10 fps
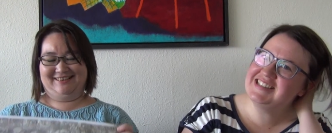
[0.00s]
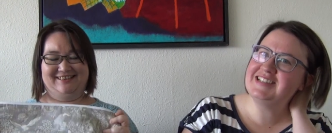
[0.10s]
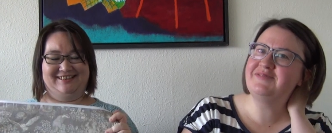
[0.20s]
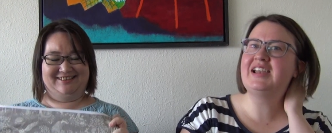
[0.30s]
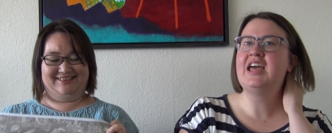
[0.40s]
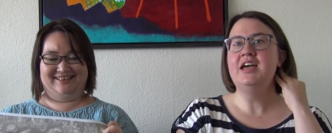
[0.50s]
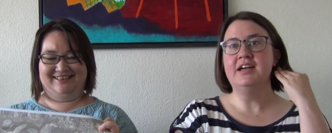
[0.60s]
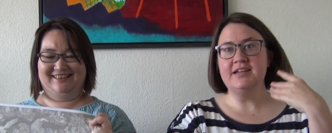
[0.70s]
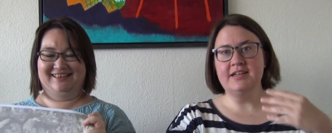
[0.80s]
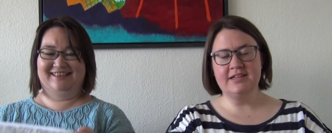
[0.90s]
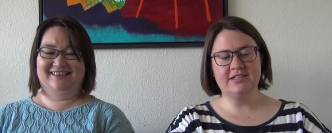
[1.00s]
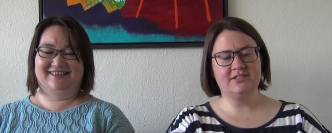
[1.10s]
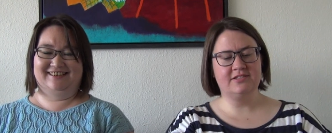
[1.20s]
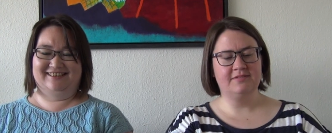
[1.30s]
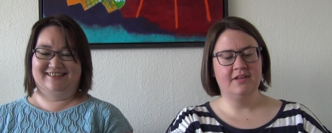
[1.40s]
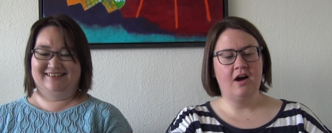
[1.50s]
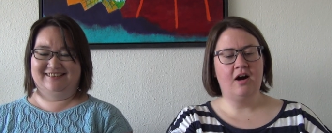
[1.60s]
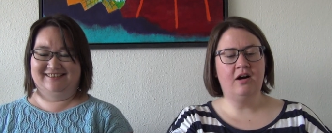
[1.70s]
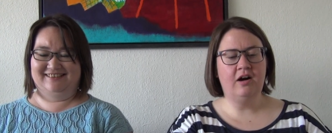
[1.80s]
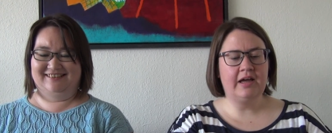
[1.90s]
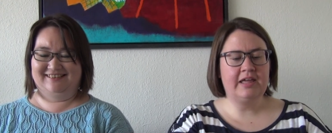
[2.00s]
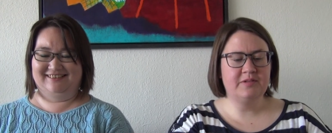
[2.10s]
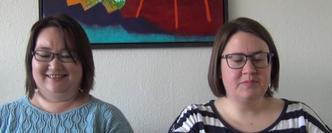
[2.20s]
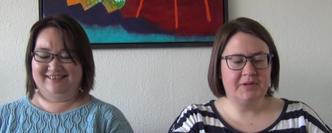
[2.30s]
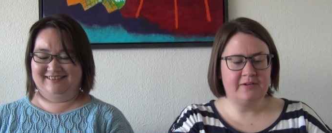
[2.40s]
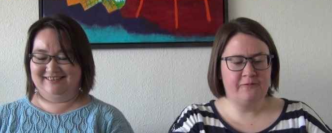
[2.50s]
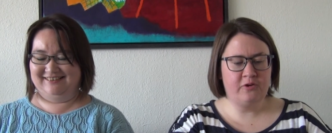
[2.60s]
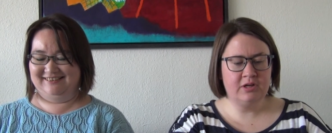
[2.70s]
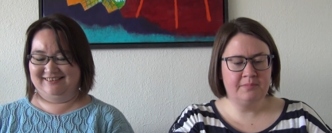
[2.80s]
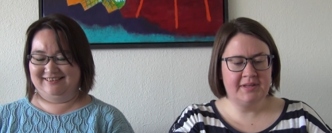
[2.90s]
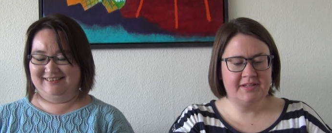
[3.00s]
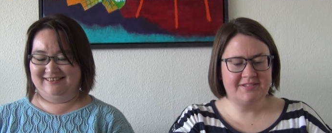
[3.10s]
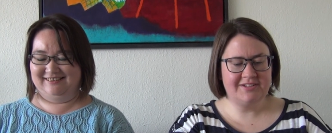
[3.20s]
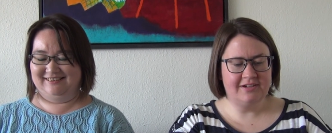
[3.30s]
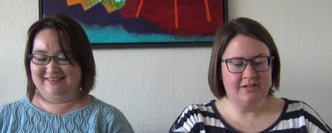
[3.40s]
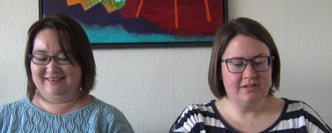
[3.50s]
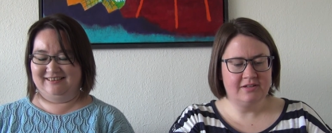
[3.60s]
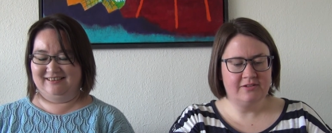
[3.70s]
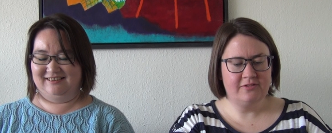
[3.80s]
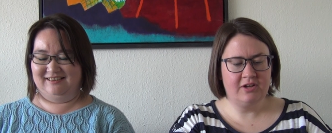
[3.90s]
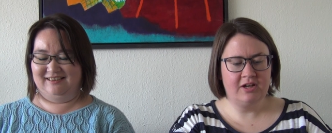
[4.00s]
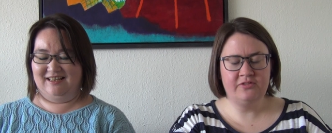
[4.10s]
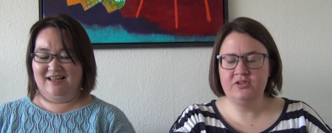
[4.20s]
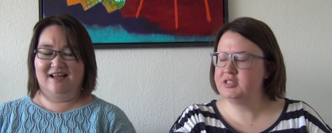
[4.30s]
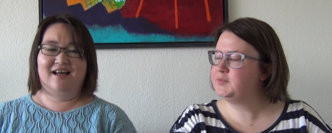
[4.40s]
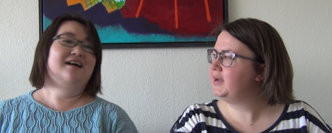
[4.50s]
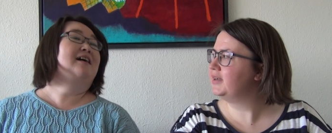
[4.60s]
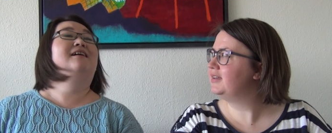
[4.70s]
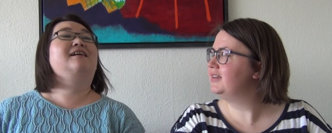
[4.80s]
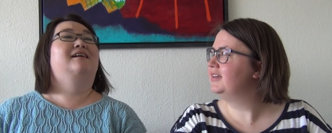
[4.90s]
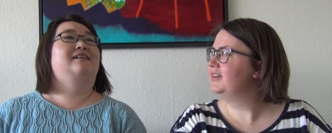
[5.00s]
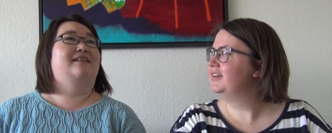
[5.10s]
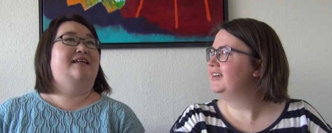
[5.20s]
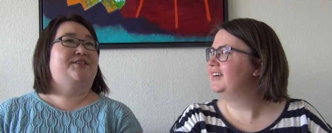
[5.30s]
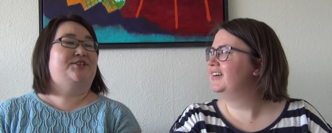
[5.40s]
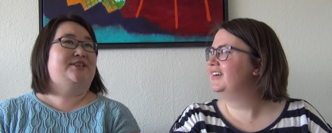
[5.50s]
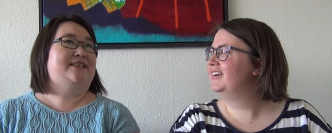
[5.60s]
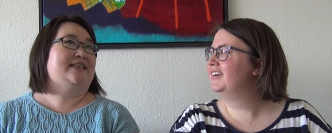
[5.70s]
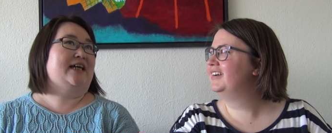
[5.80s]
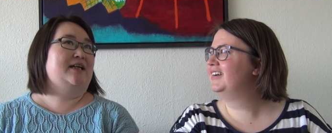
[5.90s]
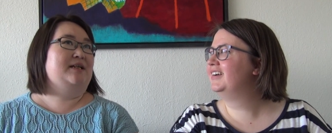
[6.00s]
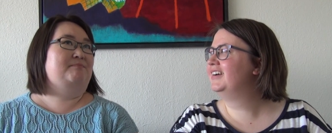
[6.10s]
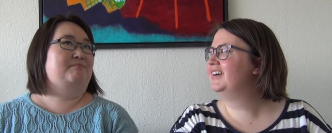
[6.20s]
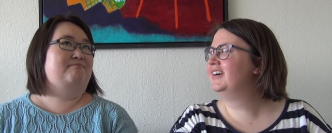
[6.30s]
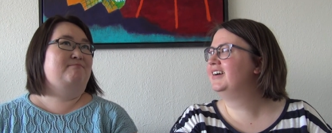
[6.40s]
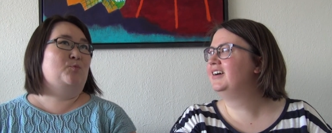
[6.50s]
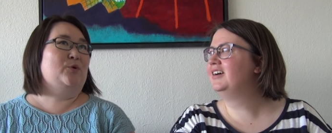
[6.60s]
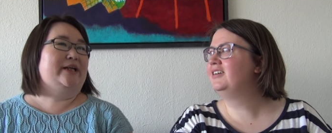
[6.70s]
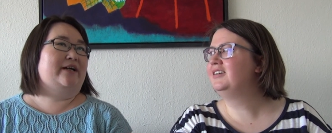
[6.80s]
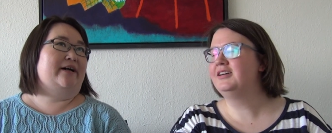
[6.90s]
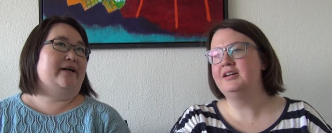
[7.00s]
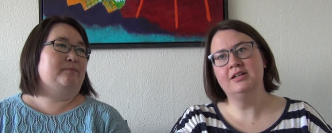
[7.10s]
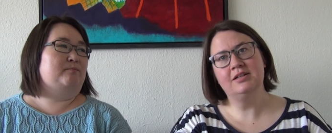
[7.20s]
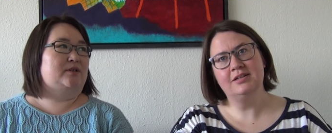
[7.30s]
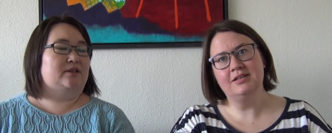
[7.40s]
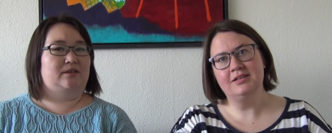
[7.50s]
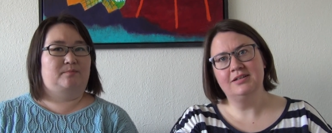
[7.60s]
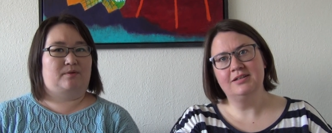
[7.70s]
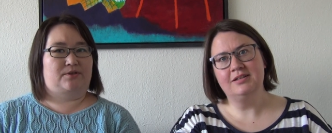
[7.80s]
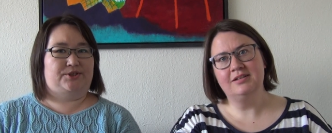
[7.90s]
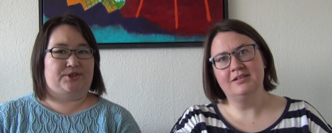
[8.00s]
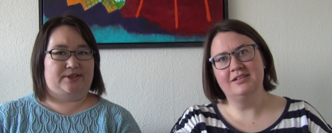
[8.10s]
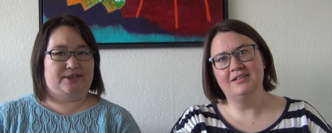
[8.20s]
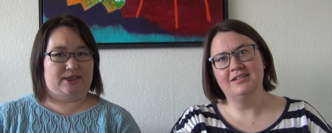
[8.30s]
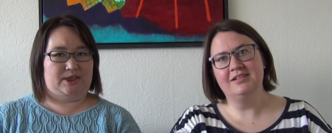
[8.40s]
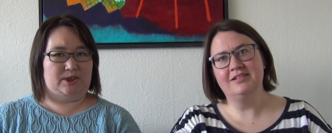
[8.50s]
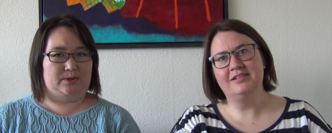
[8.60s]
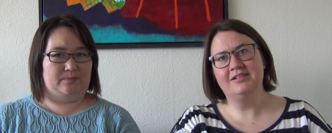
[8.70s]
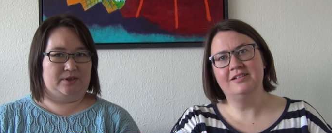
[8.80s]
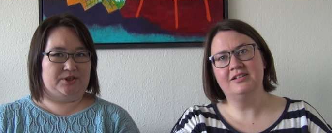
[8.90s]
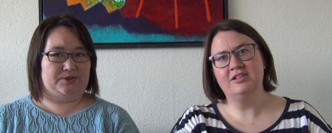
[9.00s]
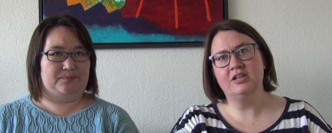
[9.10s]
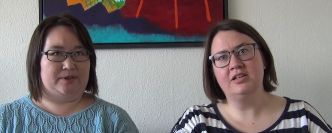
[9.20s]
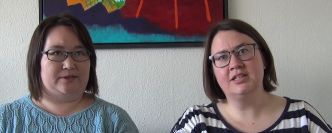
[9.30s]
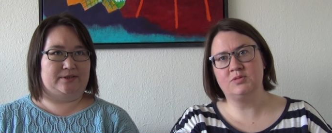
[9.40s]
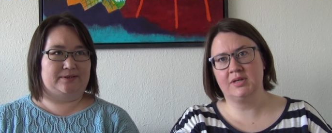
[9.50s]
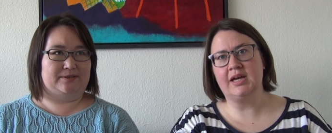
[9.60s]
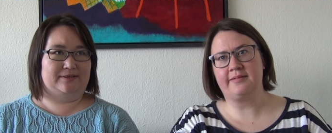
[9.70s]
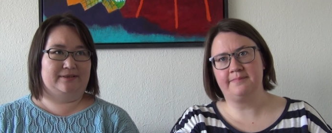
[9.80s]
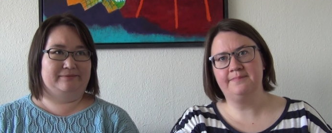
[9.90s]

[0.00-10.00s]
Speaker 1: Sleep Valley. He's aha. He was what foreign minister
Speaker 2: a few years back. Let's just say we can't mock Boris Johnson too much because yes, we can.